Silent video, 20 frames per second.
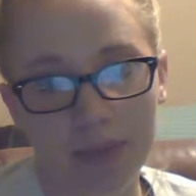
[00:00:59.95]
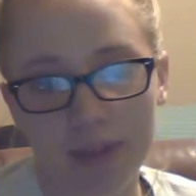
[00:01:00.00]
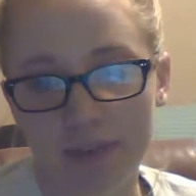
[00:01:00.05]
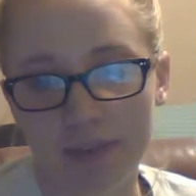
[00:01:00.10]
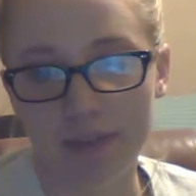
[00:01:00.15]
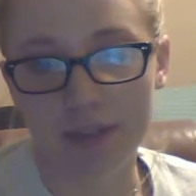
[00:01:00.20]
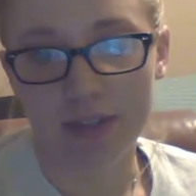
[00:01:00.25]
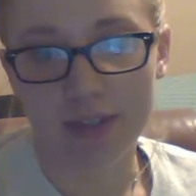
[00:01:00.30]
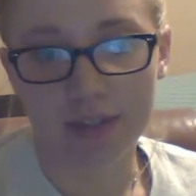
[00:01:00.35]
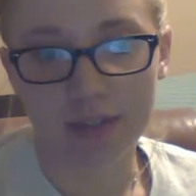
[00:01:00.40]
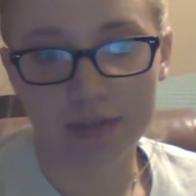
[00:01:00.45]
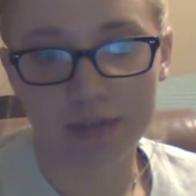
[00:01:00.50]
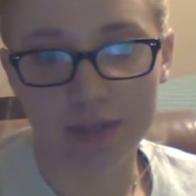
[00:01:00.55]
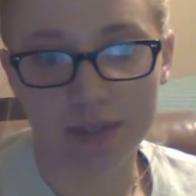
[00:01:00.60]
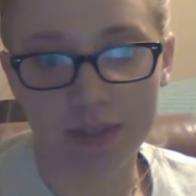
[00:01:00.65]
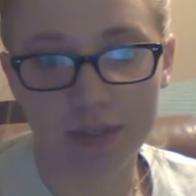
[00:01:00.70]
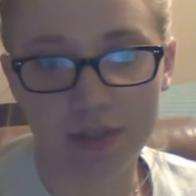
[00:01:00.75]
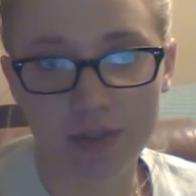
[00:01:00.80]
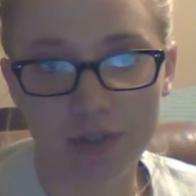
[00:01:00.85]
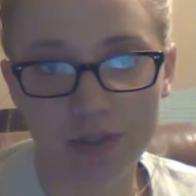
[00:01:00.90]
if this
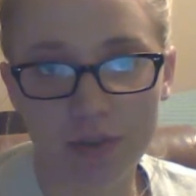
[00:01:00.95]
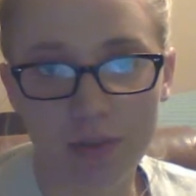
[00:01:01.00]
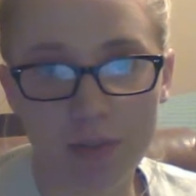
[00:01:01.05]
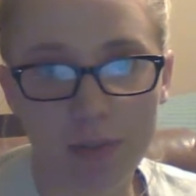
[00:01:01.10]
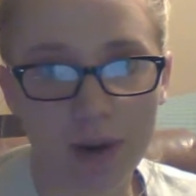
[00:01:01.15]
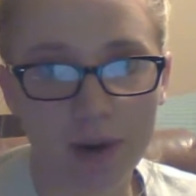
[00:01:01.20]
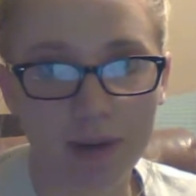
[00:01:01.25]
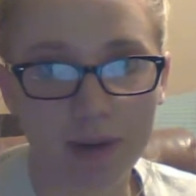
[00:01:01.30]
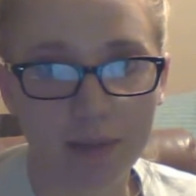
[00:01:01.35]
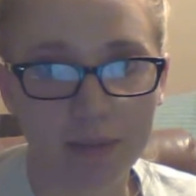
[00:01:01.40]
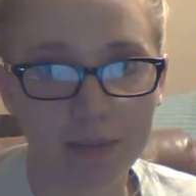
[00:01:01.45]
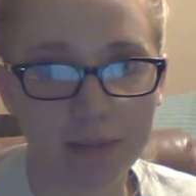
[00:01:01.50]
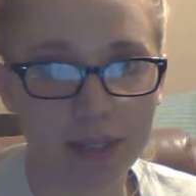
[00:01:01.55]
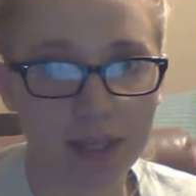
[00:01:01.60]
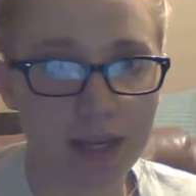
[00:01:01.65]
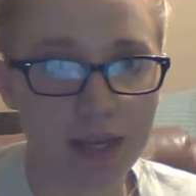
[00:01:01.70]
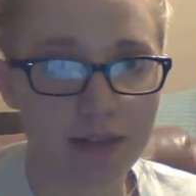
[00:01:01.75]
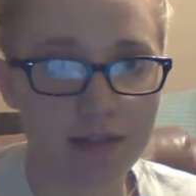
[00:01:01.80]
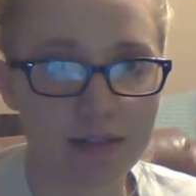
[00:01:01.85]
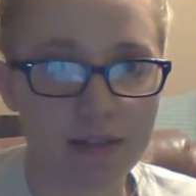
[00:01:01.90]
was due in part
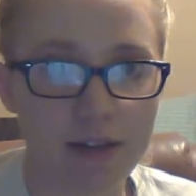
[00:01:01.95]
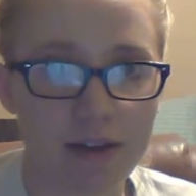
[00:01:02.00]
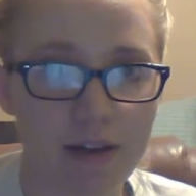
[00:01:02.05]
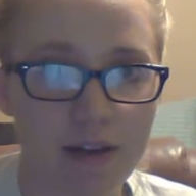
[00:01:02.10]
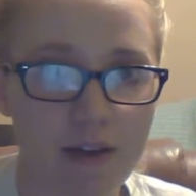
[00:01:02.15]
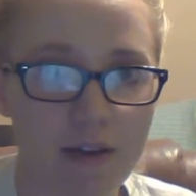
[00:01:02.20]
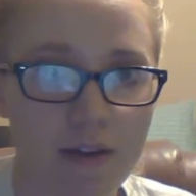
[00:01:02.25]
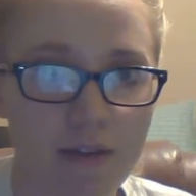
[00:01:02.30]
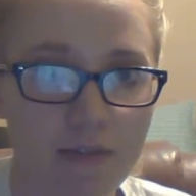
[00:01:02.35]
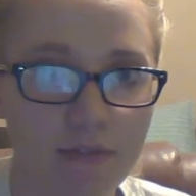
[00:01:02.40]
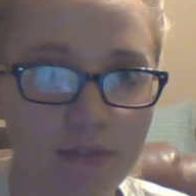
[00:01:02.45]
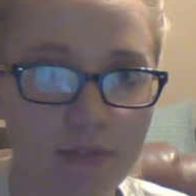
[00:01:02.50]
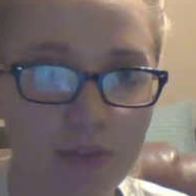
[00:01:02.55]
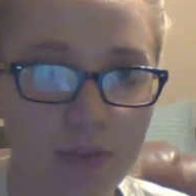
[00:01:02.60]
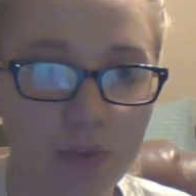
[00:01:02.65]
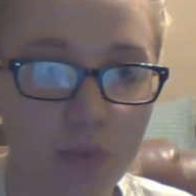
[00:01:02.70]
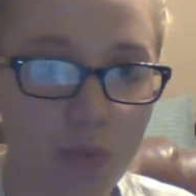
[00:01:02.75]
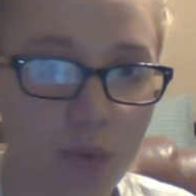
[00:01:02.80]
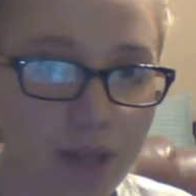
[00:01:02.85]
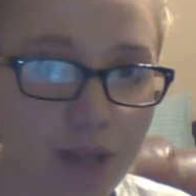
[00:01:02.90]
because of
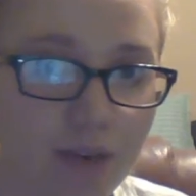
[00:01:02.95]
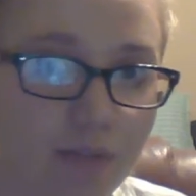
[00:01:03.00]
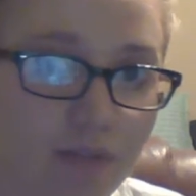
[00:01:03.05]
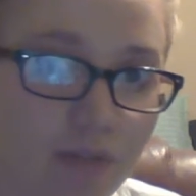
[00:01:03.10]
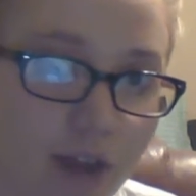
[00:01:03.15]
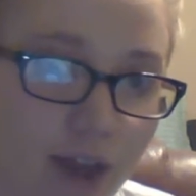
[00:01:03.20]
the wind